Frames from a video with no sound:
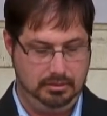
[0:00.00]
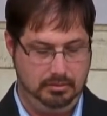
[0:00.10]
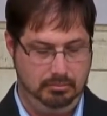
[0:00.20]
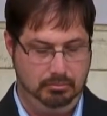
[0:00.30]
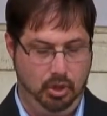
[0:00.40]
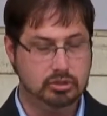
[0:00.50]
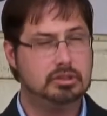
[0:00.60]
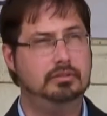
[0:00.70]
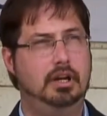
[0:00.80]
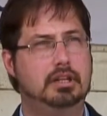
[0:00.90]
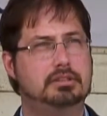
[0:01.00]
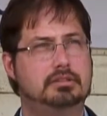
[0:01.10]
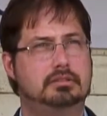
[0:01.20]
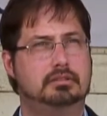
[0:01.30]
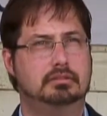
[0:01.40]
most of
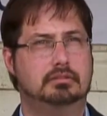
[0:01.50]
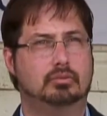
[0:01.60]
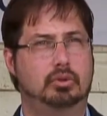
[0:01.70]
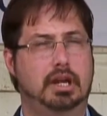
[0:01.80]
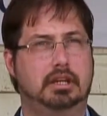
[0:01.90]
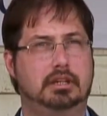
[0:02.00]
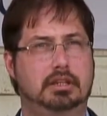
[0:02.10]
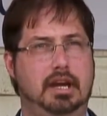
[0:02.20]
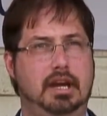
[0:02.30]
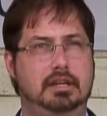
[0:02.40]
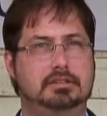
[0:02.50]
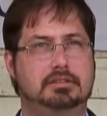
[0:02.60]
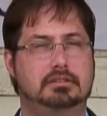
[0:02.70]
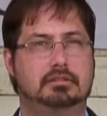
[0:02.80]
us recognize